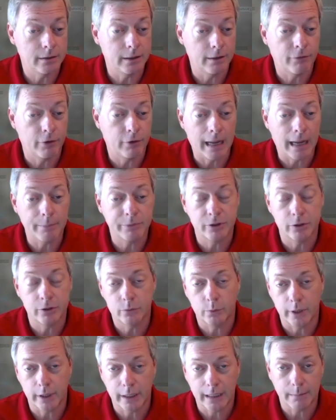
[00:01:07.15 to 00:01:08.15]
different
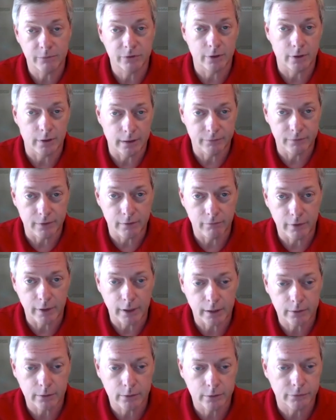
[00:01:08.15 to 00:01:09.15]
options when it comes to lifting
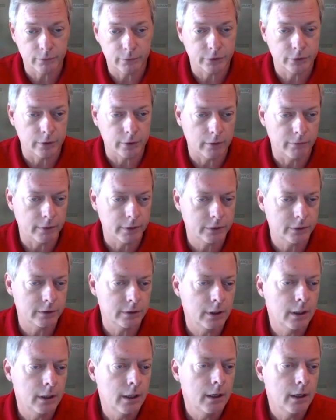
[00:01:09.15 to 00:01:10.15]
vehicles for service.